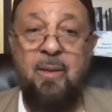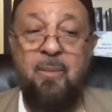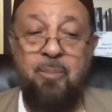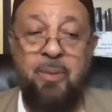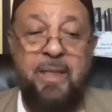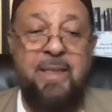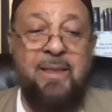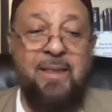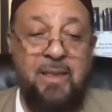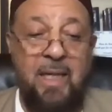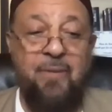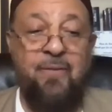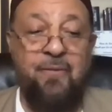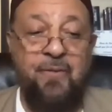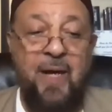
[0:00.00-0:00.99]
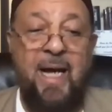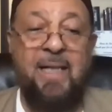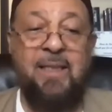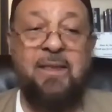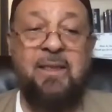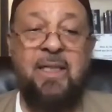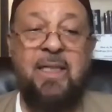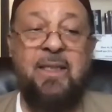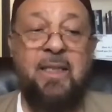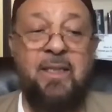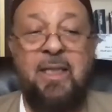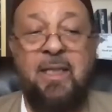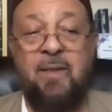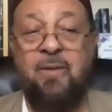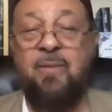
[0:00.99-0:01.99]
Be steadfast in the
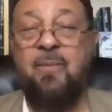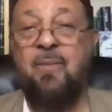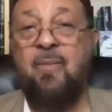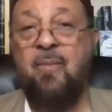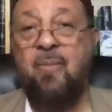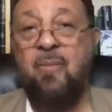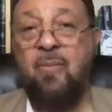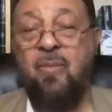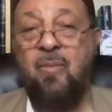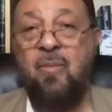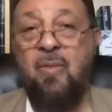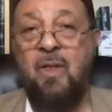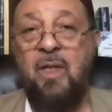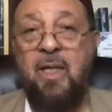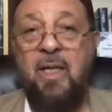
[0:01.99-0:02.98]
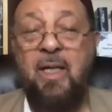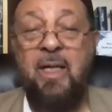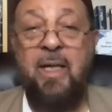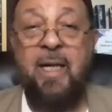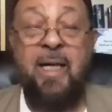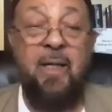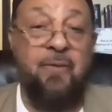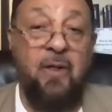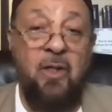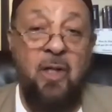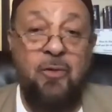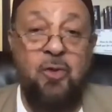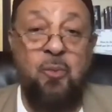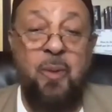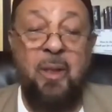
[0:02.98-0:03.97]
deen. And if
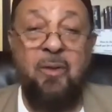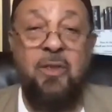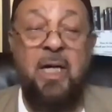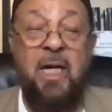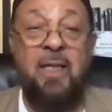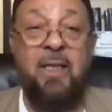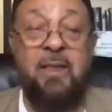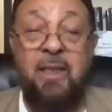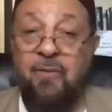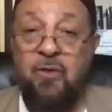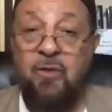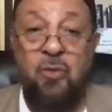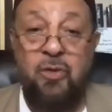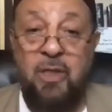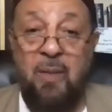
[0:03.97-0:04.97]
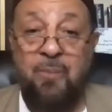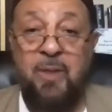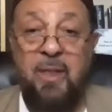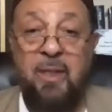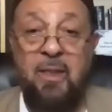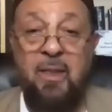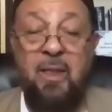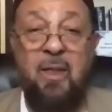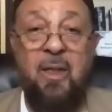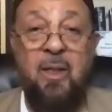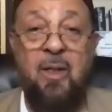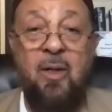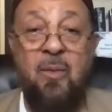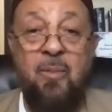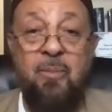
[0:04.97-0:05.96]
Allah subhanahu wa ta'ala gives you something,
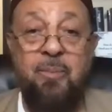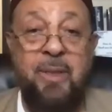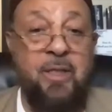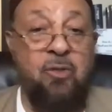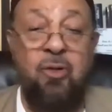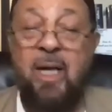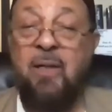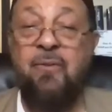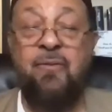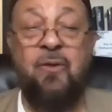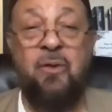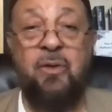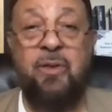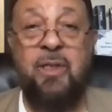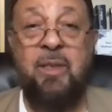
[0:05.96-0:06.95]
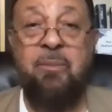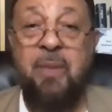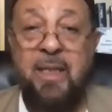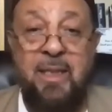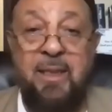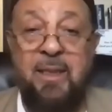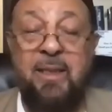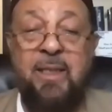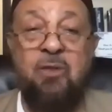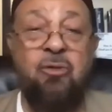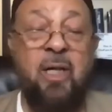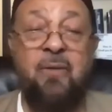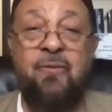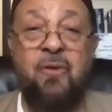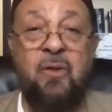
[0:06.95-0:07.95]
be grateful, immediately
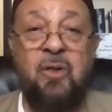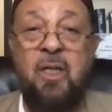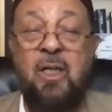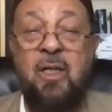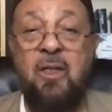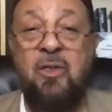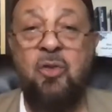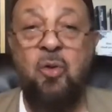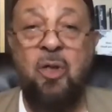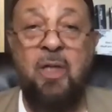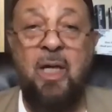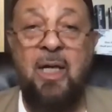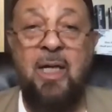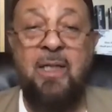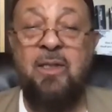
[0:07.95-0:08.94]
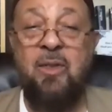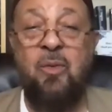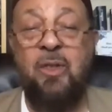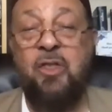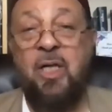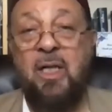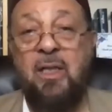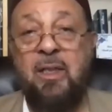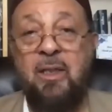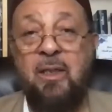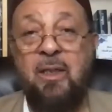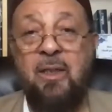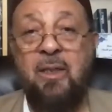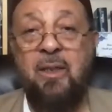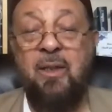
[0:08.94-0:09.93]
grateful to Allah azza wa jal
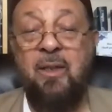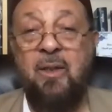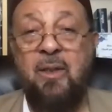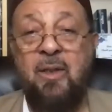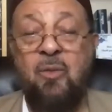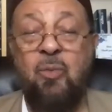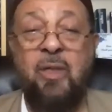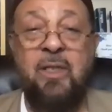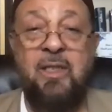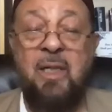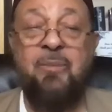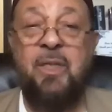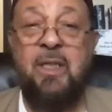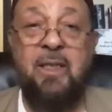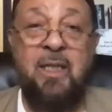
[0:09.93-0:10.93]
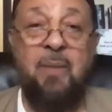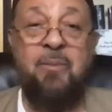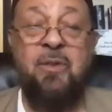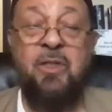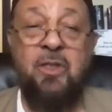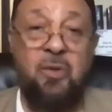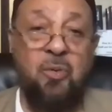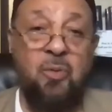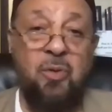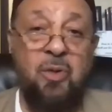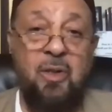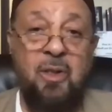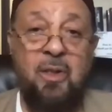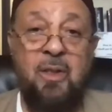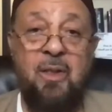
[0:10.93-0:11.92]
when something comes to you.
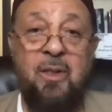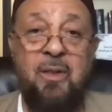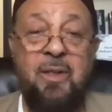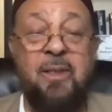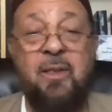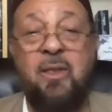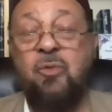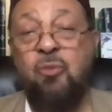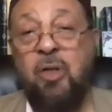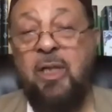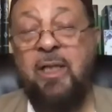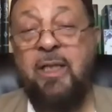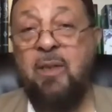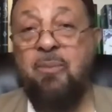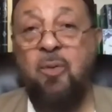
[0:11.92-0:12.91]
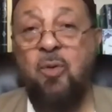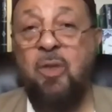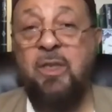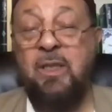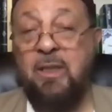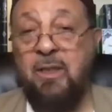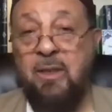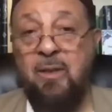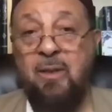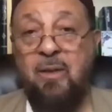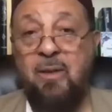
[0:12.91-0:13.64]
This is really important.